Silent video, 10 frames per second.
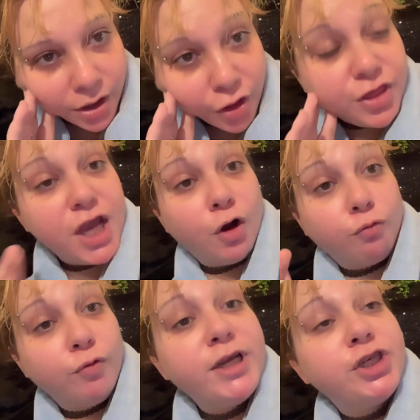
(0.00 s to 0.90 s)
the
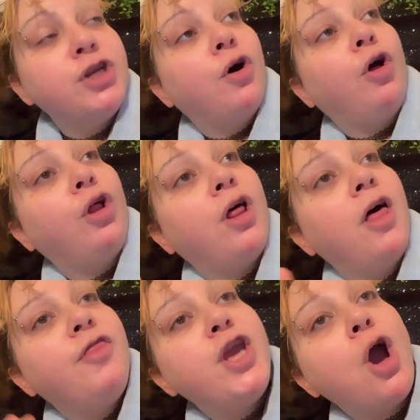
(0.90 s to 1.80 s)
original,
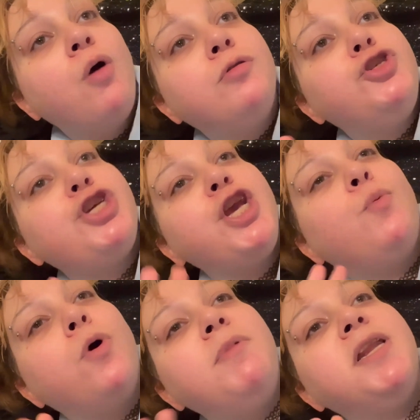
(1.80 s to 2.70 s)
the OG
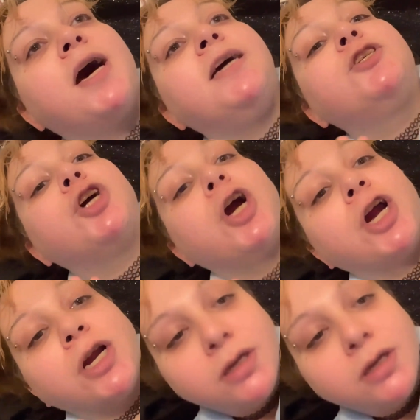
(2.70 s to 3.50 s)
womanizer,